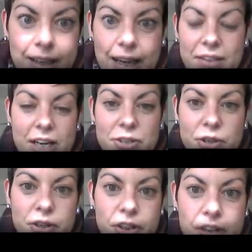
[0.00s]
And then I
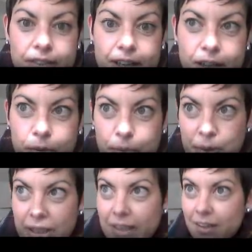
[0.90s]
don't think that it would
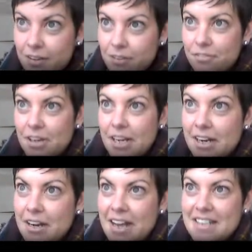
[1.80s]
be
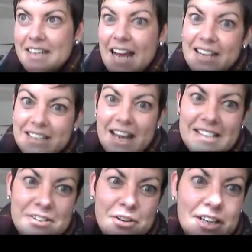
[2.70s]
fair, as
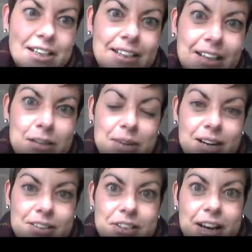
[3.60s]
has so clearly come
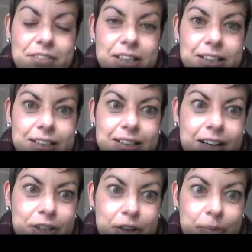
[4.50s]
out, to have any
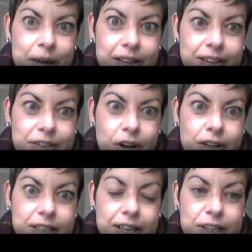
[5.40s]
discussion about this
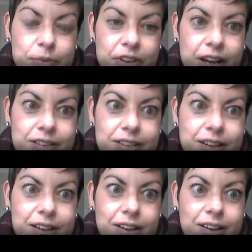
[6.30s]
context without
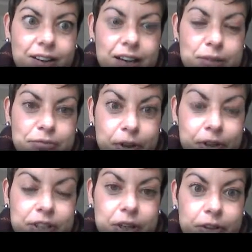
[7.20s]

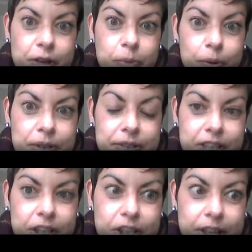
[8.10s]
focusing on the importance of
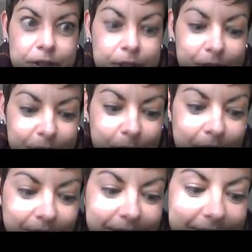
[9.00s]
teacher and student
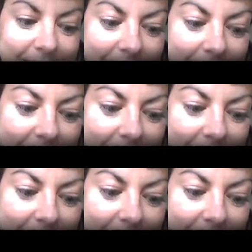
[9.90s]
wellness.